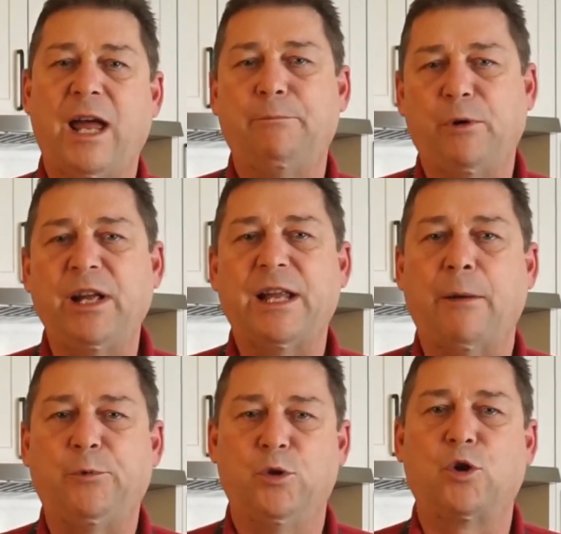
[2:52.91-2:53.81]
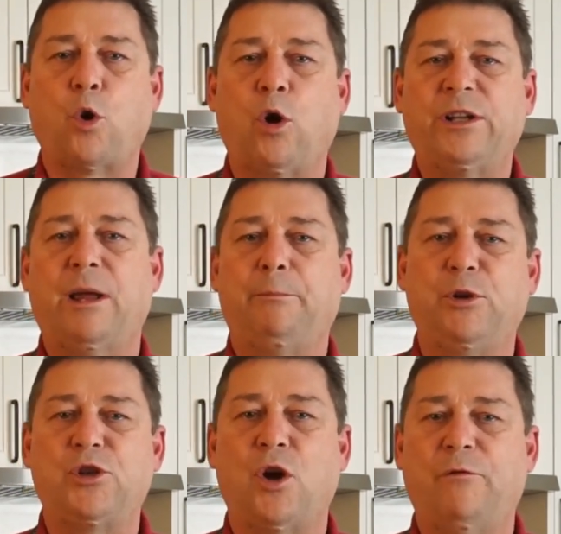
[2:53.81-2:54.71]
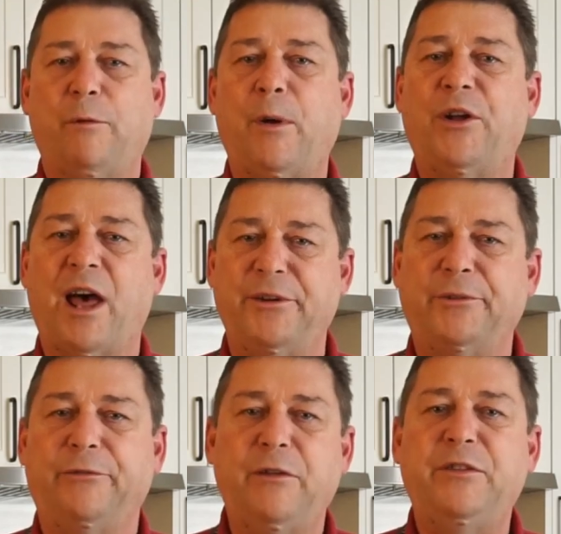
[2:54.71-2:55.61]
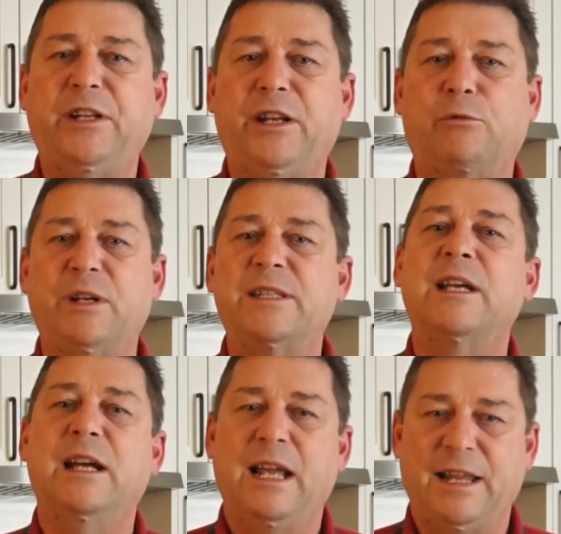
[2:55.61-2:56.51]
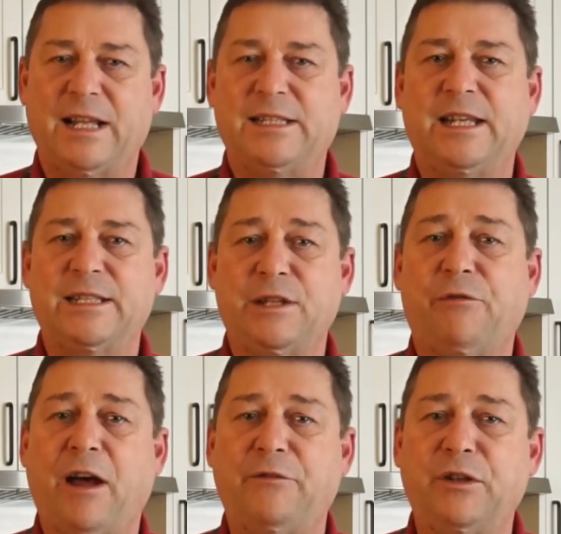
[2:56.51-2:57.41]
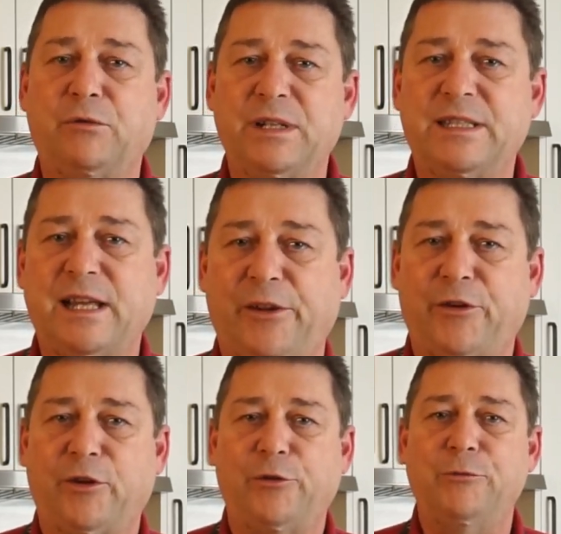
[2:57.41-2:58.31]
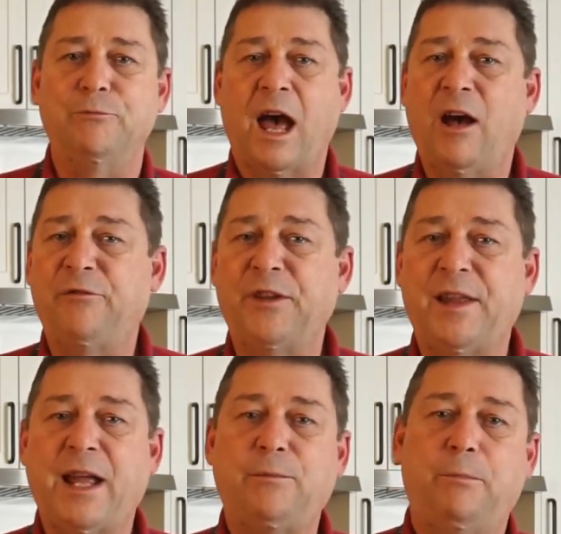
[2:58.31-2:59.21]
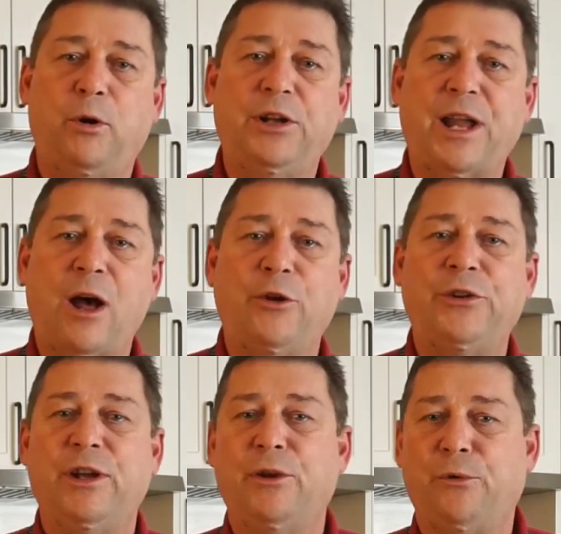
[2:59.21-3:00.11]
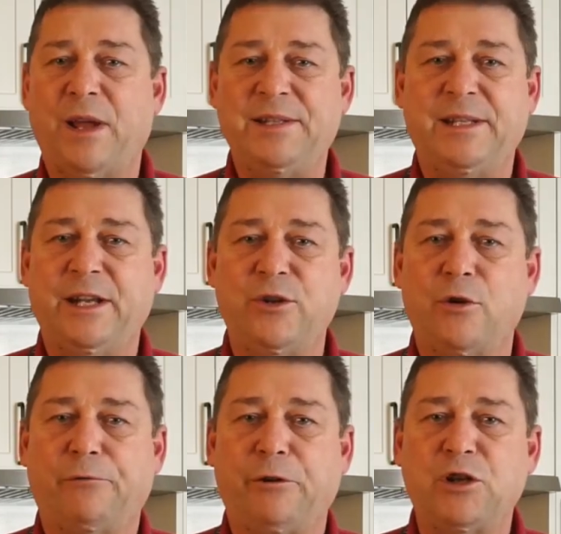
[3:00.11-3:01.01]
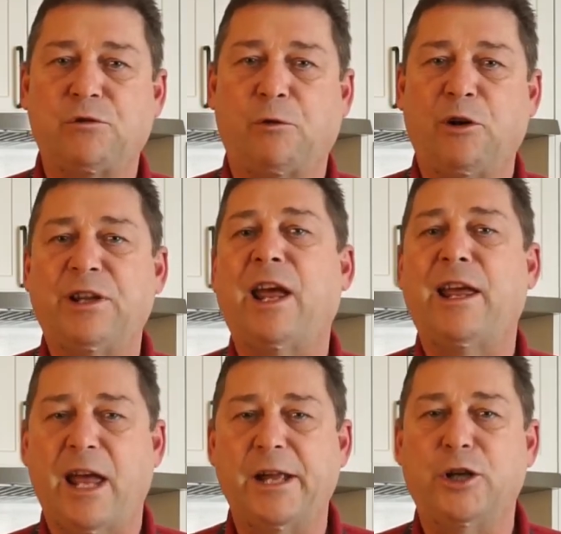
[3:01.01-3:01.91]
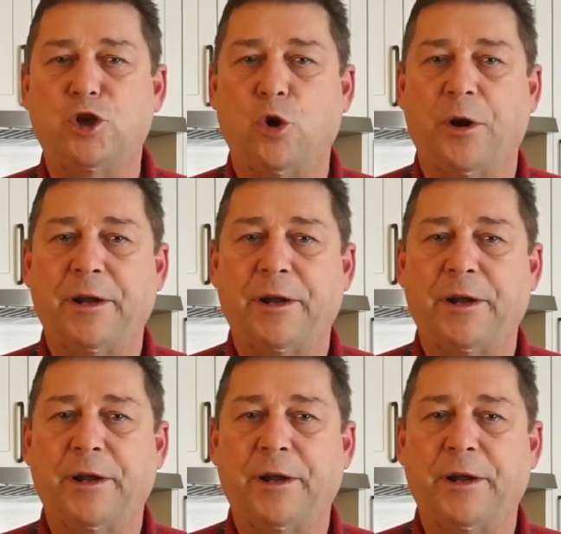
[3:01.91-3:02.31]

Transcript: and bring it up to a core temperature of about 150 degrees, that's 65 degrees Celsius. After that, pull it out, rest it in your fridge for a day and enjoy.